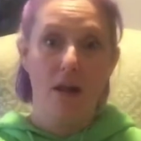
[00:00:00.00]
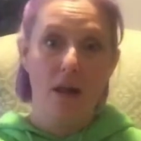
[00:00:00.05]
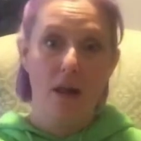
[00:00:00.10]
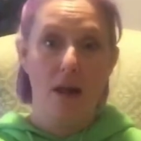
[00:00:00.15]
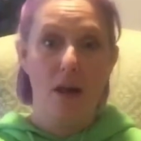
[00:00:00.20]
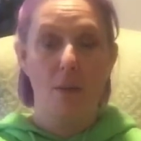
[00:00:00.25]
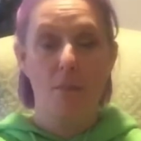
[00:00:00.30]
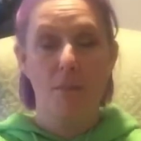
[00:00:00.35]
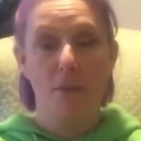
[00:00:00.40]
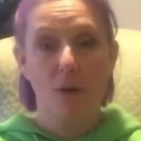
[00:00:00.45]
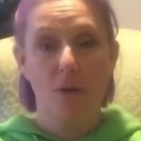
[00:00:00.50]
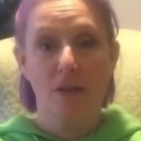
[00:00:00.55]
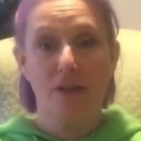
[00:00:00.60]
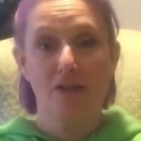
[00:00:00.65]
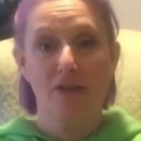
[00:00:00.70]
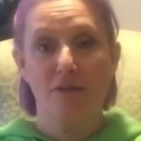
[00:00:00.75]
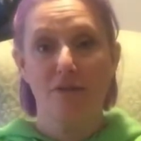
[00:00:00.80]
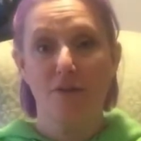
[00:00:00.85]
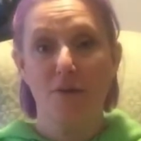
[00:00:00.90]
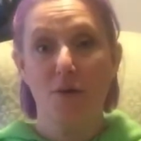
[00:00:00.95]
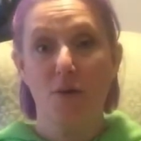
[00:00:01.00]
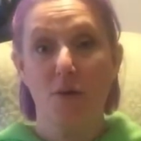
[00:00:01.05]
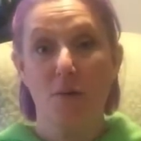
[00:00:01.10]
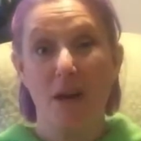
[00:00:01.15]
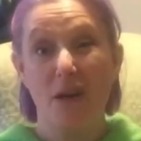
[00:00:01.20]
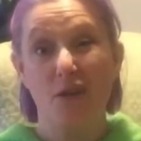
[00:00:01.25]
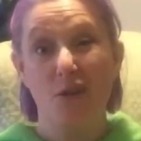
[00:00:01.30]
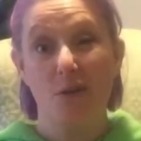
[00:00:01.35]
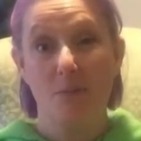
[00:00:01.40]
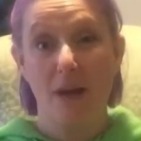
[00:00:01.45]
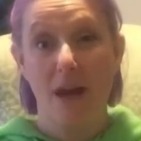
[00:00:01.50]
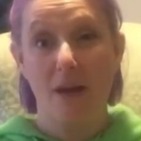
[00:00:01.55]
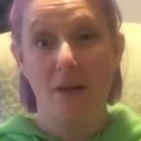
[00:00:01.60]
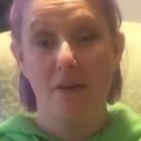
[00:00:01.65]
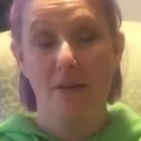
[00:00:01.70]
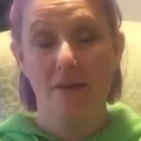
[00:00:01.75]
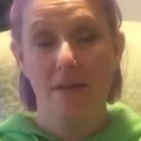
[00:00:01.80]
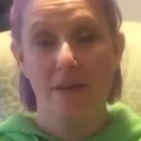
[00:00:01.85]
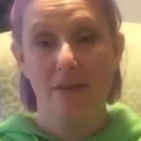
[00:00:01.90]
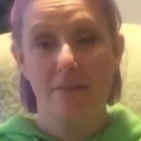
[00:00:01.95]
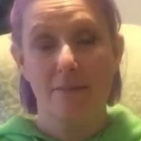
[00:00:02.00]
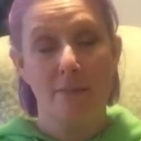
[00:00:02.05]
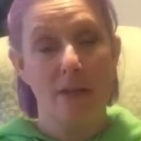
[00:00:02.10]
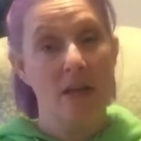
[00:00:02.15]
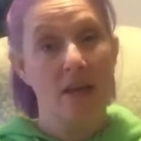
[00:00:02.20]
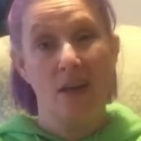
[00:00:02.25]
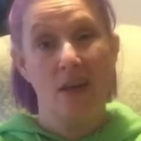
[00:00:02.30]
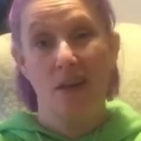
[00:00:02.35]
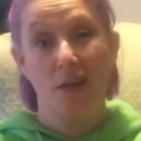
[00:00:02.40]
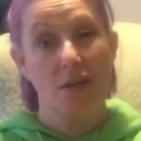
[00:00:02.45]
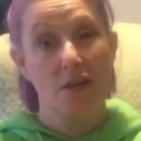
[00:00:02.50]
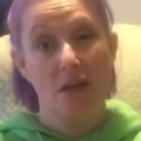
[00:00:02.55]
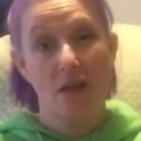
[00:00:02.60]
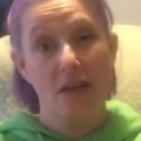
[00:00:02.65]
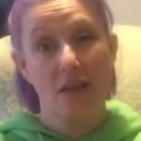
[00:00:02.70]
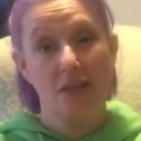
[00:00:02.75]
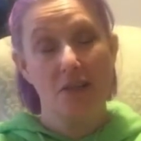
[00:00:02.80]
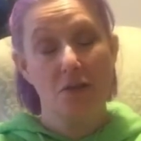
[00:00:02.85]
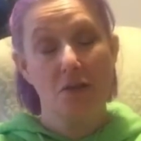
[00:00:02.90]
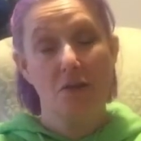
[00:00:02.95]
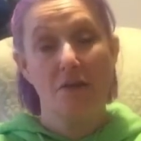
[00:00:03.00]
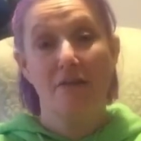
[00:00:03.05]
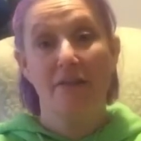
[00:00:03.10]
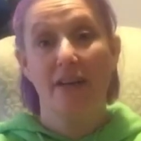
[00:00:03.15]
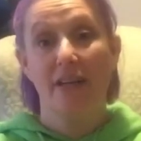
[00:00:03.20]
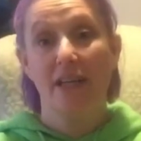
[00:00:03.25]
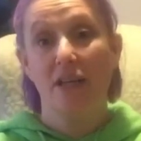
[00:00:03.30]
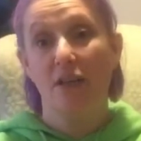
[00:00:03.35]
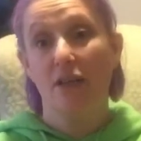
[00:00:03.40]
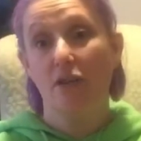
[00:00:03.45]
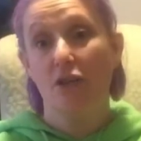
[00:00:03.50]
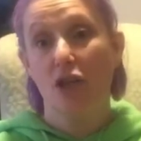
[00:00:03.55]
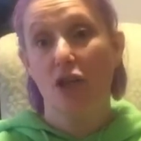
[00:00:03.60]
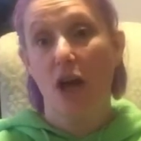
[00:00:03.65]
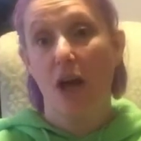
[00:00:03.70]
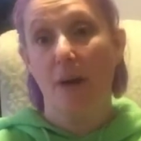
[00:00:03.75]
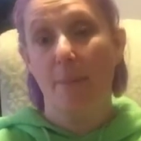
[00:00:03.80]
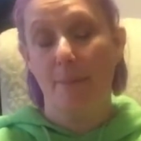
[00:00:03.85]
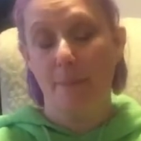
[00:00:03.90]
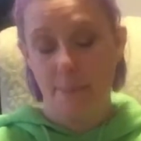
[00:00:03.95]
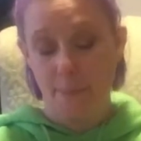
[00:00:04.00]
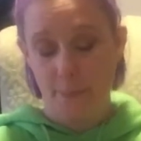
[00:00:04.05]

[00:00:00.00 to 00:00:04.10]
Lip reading: a bolus of food around your mouth. You're not going to do a very good job.